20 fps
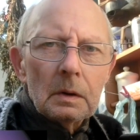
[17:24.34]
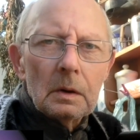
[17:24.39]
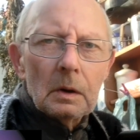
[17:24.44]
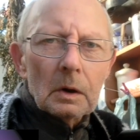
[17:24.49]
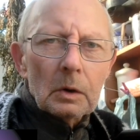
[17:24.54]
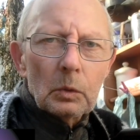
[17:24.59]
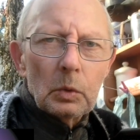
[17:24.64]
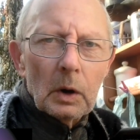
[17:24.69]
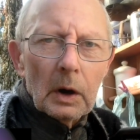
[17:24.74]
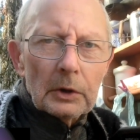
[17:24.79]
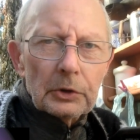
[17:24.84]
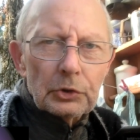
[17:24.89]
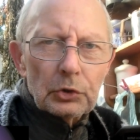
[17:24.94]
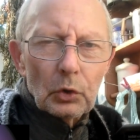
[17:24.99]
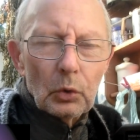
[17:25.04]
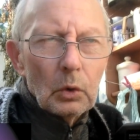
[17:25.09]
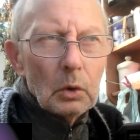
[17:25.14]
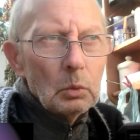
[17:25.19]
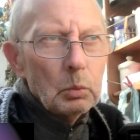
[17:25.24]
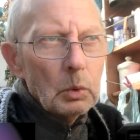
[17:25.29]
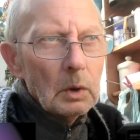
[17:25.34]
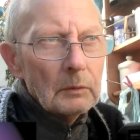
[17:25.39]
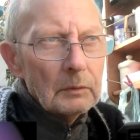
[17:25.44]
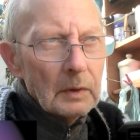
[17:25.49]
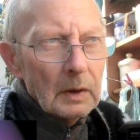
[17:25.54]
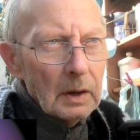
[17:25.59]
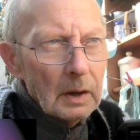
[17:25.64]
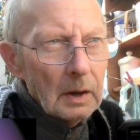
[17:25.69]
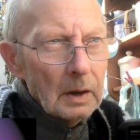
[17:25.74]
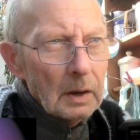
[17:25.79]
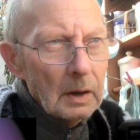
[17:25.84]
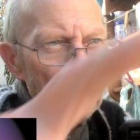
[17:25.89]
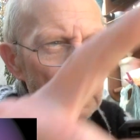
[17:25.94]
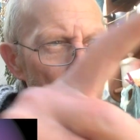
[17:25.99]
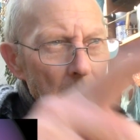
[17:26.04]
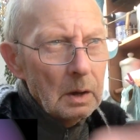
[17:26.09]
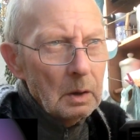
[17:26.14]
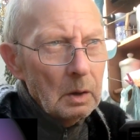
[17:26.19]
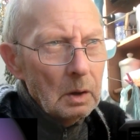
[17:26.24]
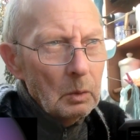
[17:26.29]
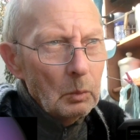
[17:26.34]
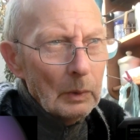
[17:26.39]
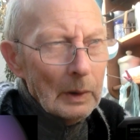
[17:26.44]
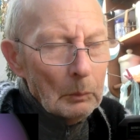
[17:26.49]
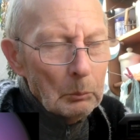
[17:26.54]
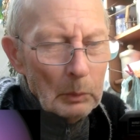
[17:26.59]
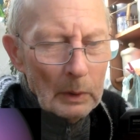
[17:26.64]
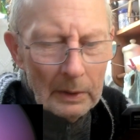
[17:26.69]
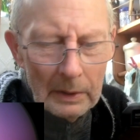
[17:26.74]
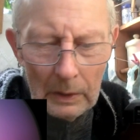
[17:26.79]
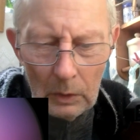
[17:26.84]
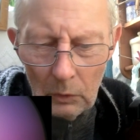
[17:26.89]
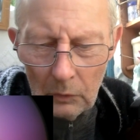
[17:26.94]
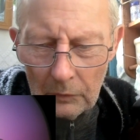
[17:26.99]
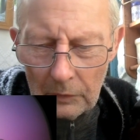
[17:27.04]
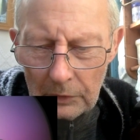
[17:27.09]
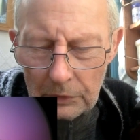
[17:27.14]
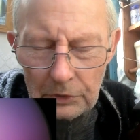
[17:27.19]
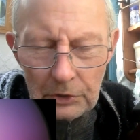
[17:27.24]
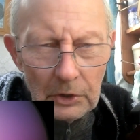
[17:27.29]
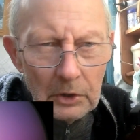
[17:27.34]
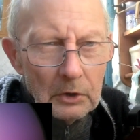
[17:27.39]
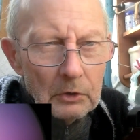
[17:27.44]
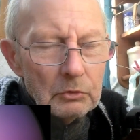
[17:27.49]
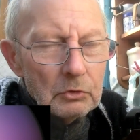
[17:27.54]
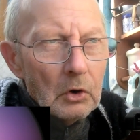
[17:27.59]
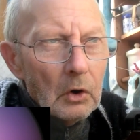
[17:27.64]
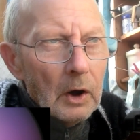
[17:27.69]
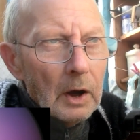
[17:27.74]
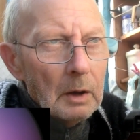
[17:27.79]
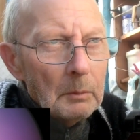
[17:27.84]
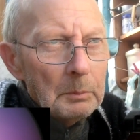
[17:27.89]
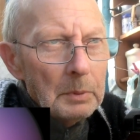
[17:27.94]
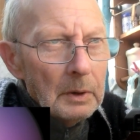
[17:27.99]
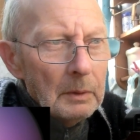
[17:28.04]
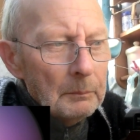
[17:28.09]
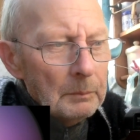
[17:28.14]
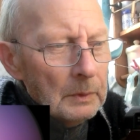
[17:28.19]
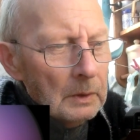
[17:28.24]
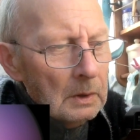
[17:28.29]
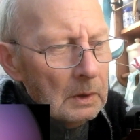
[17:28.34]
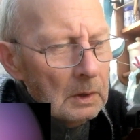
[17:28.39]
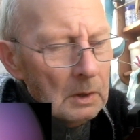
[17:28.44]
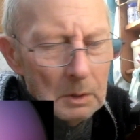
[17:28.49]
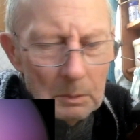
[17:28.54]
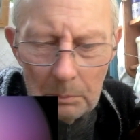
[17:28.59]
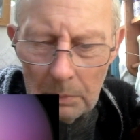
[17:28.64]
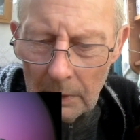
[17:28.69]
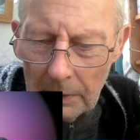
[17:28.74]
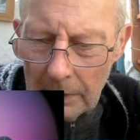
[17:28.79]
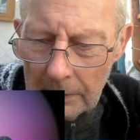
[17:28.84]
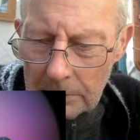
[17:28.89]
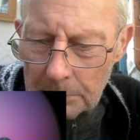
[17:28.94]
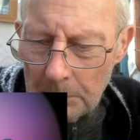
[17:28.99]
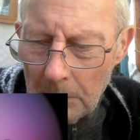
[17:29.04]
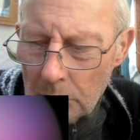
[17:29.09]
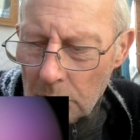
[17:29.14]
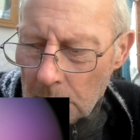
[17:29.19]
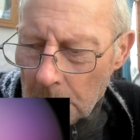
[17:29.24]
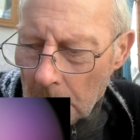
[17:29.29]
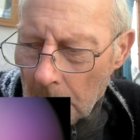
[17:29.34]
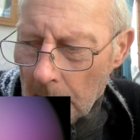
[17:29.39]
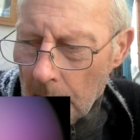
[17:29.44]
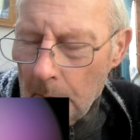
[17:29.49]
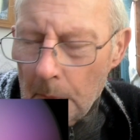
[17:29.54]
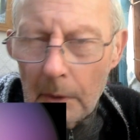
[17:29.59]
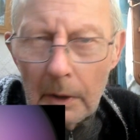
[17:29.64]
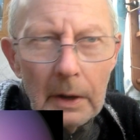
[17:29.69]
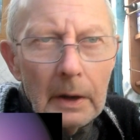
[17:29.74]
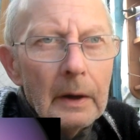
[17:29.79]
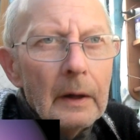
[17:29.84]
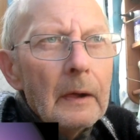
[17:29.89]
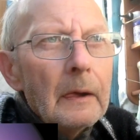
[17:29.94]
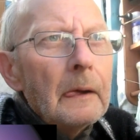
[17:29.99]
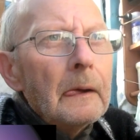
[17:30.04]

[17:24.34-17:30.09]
Not quite sure whether one went over to the right a bit, but that's most probably me.